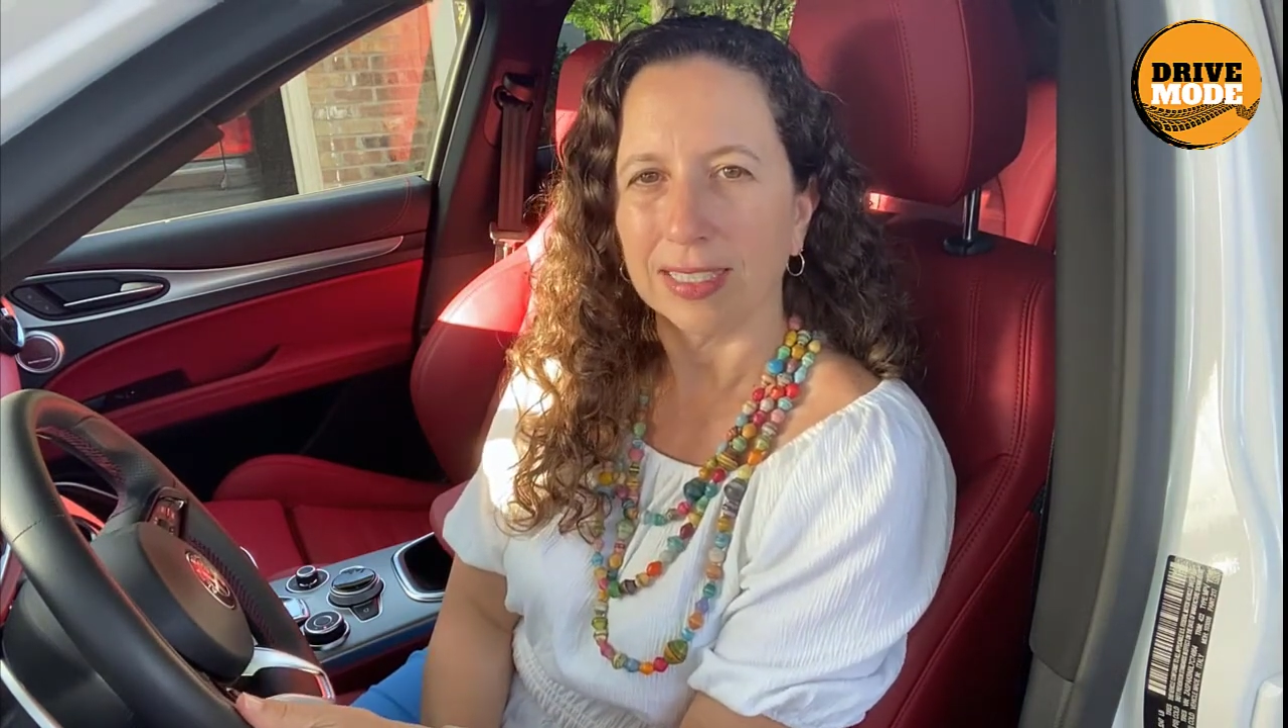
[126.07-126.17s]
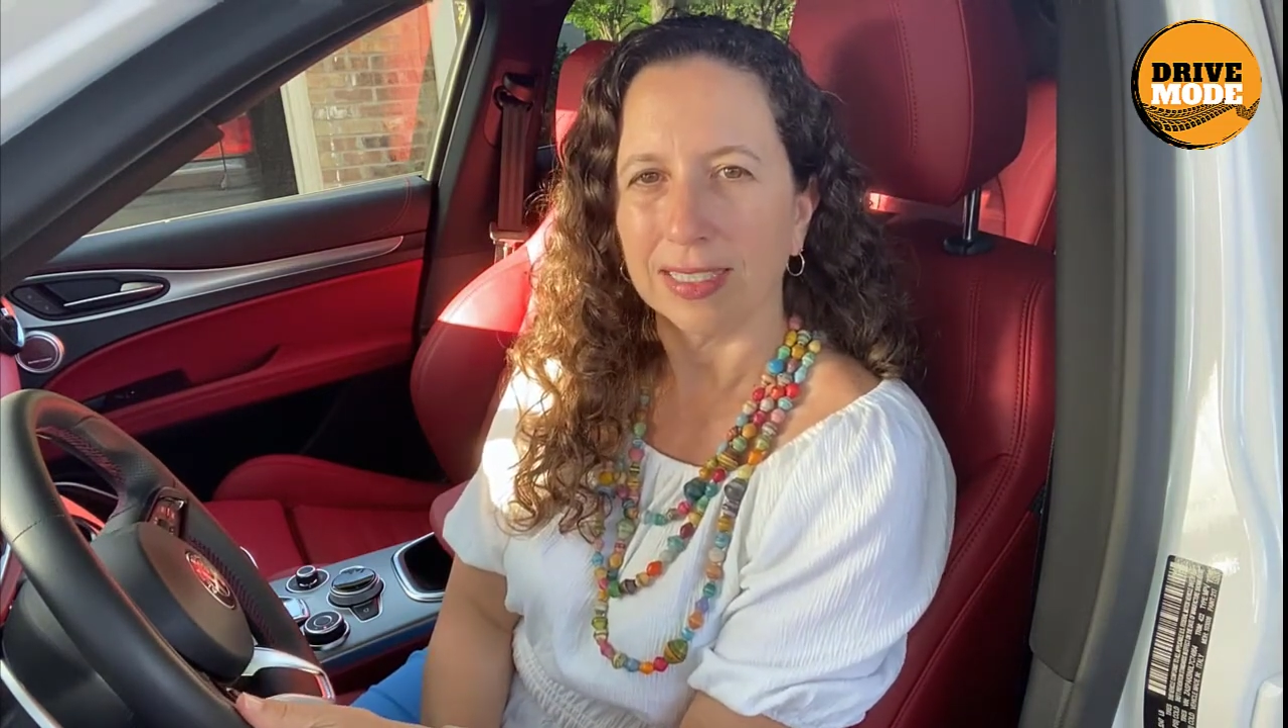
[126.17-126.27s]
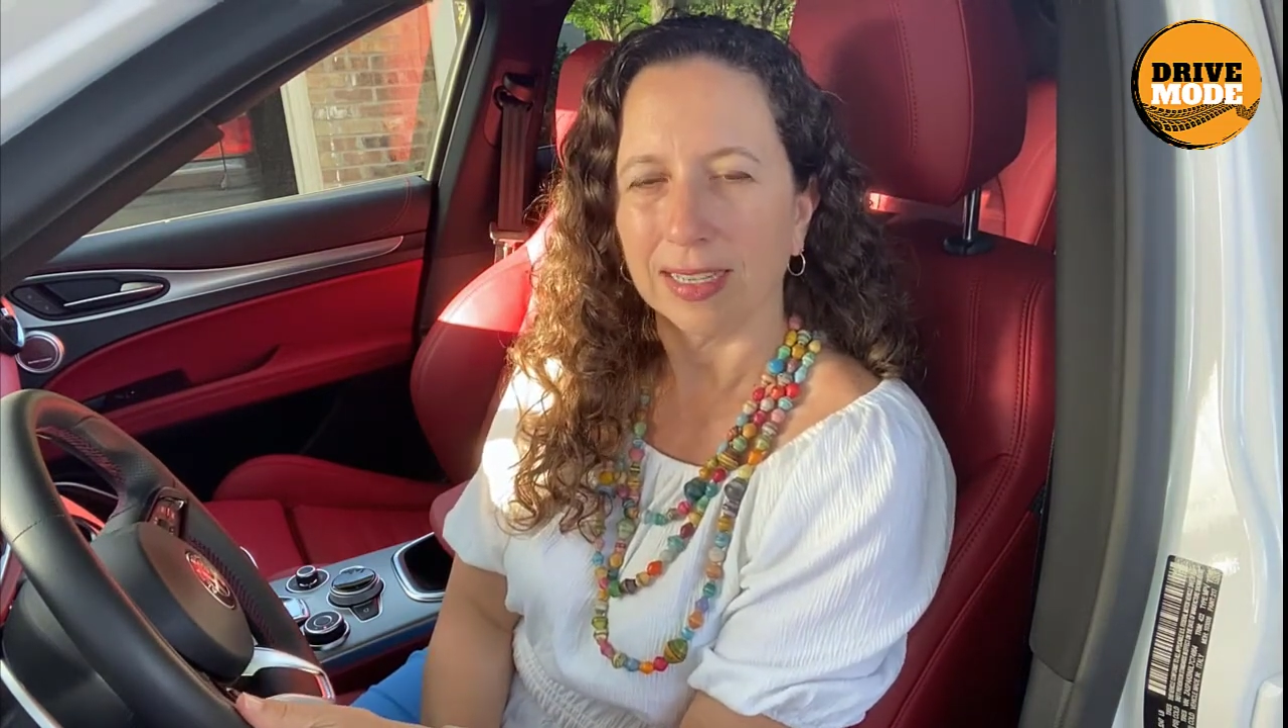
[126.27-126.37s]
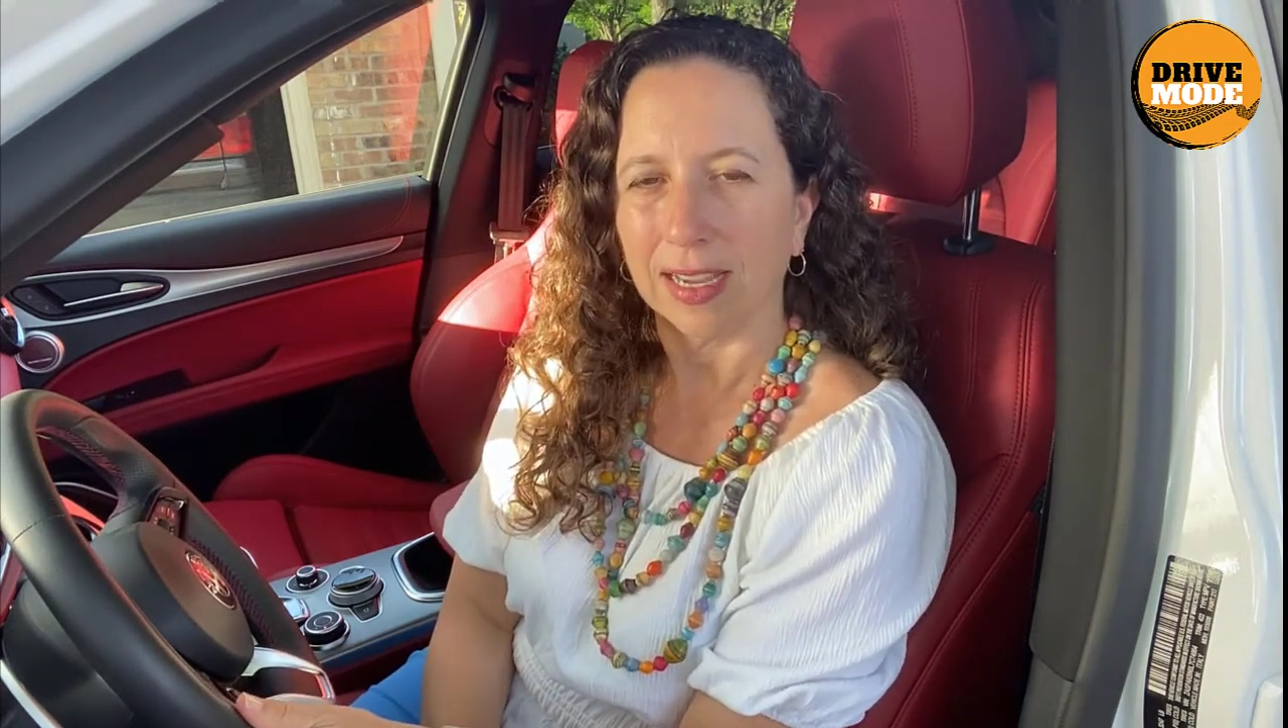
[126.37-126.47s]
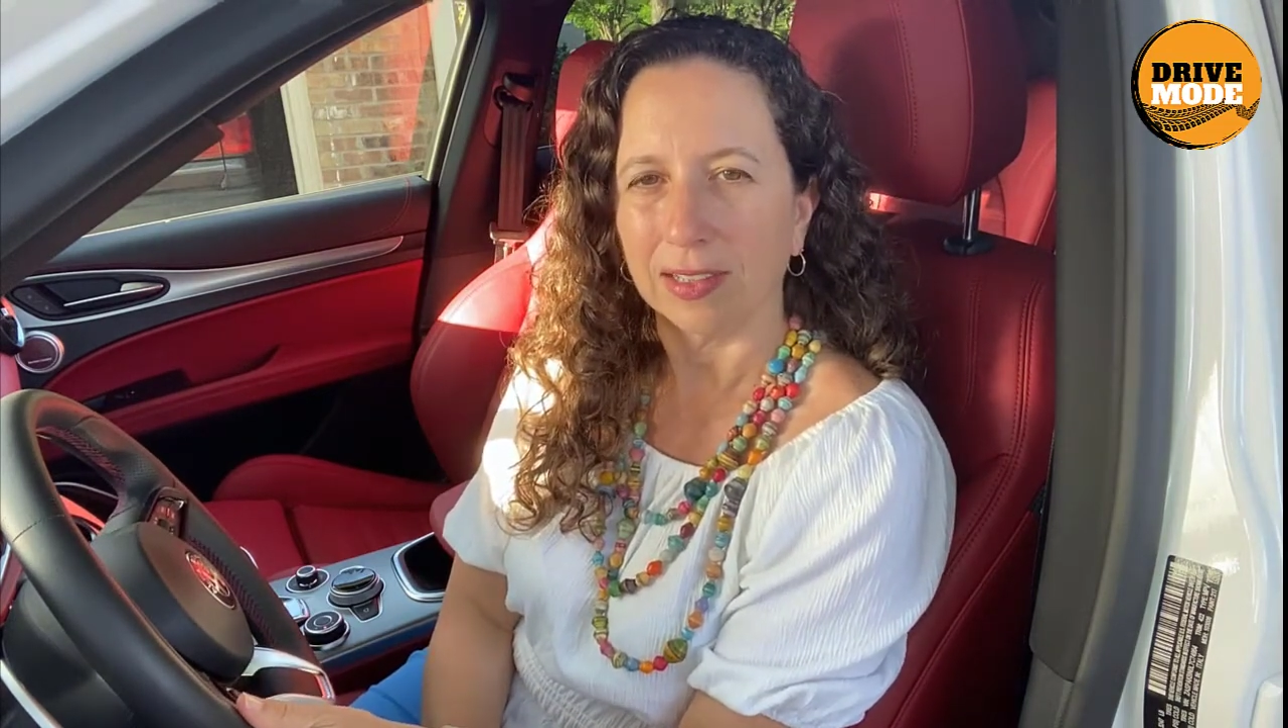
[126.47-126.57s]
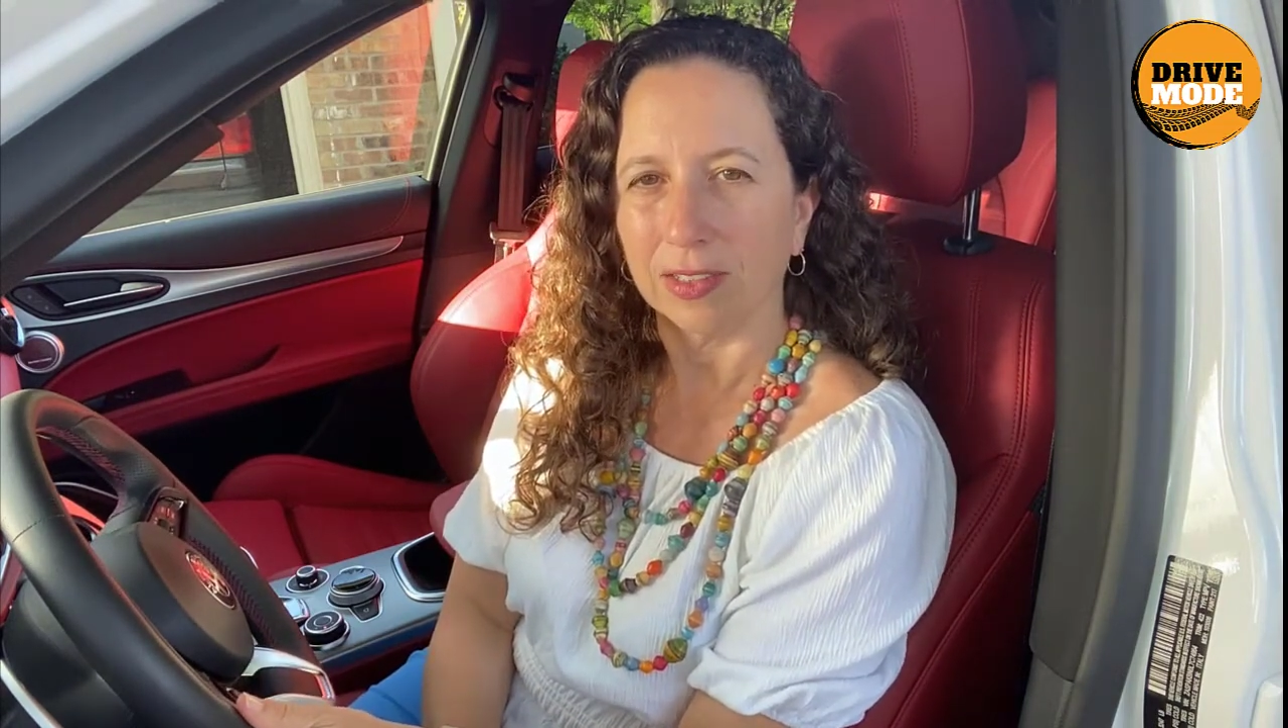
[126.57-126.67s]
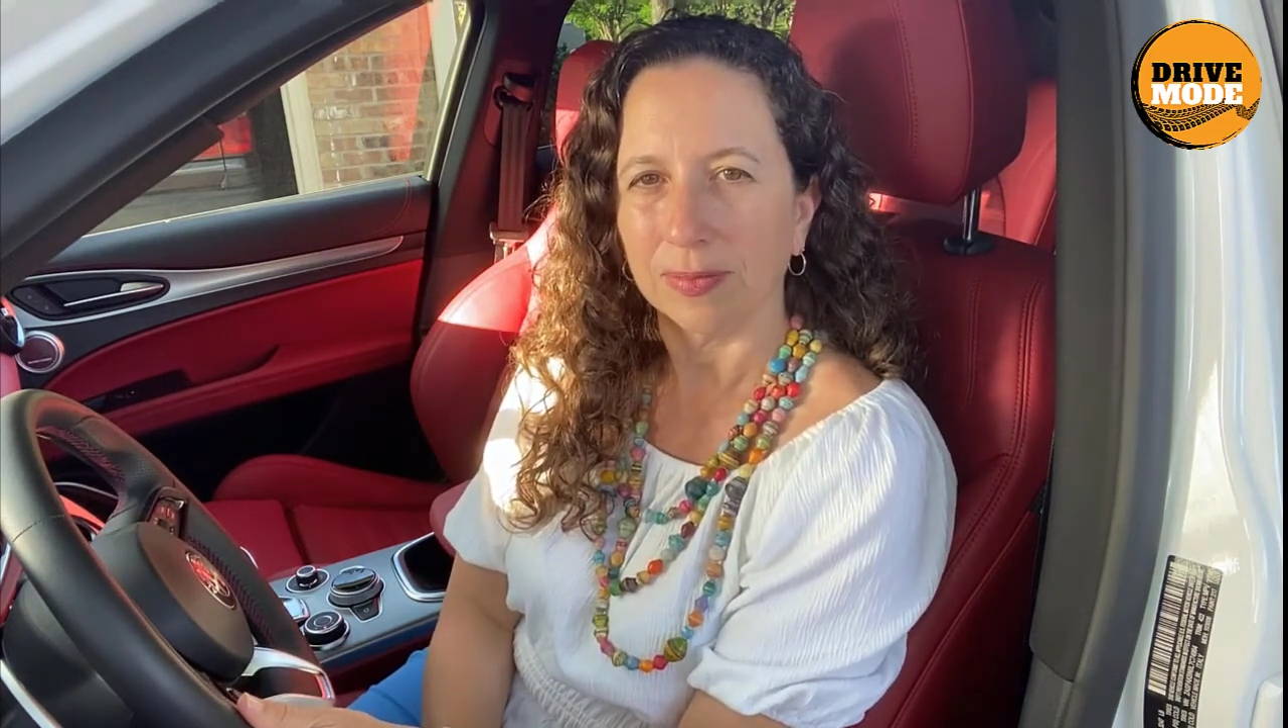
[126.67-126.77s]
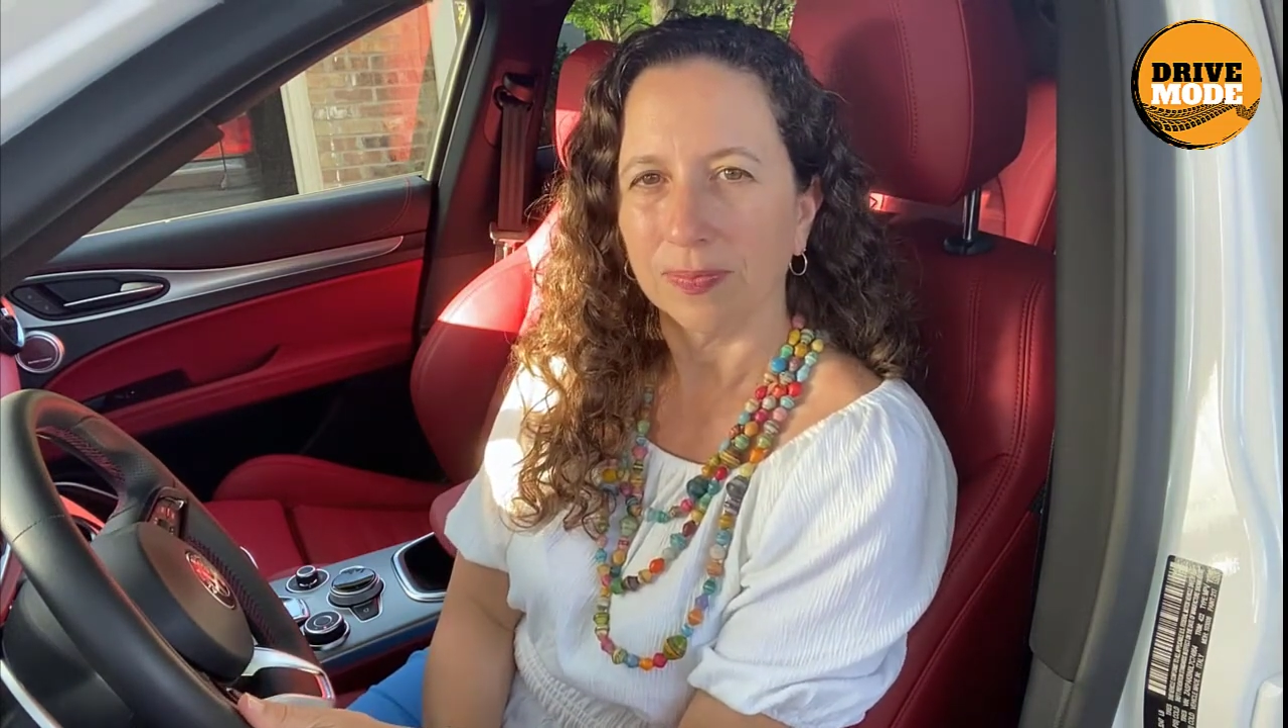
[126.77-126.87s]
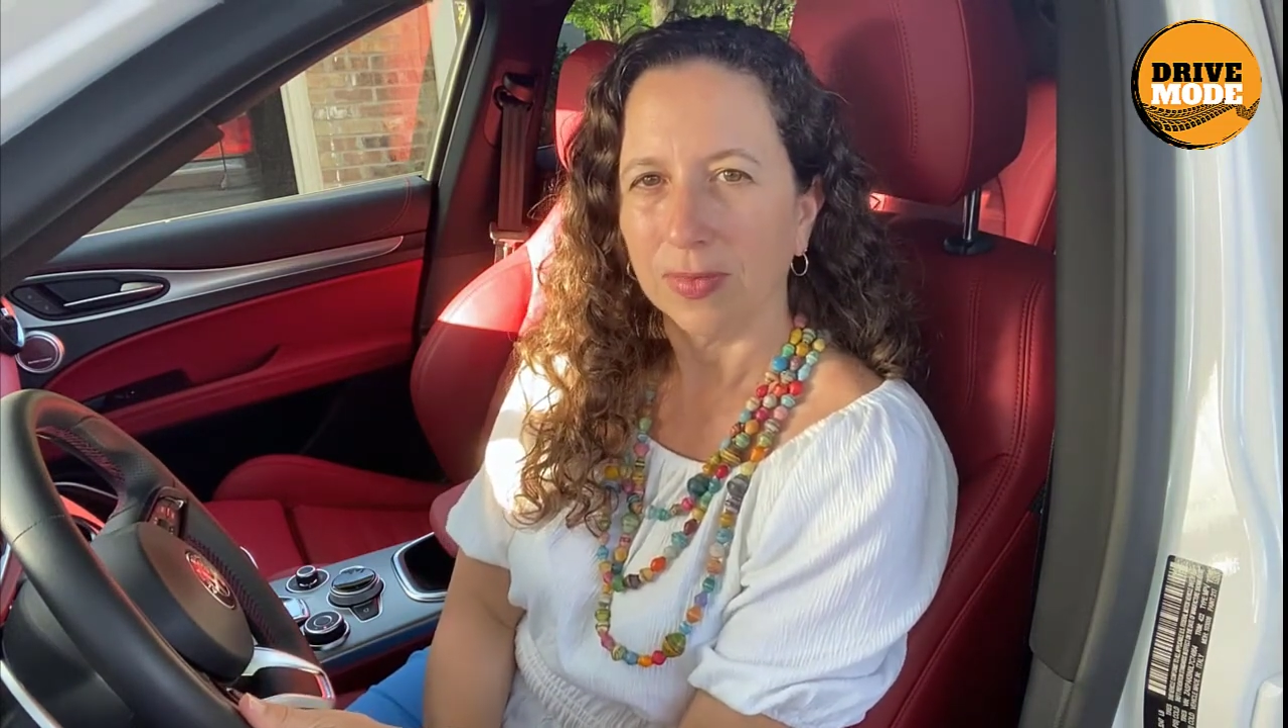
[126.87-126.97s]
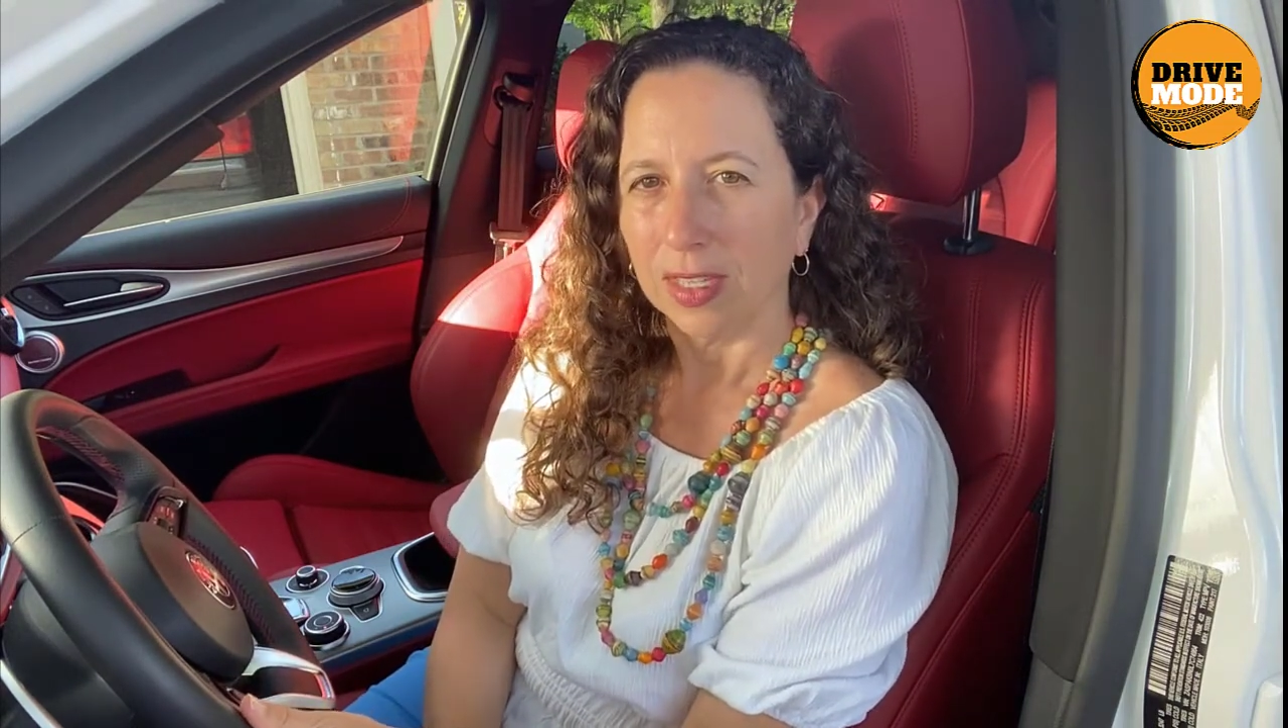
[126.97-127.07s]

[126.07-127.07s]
style.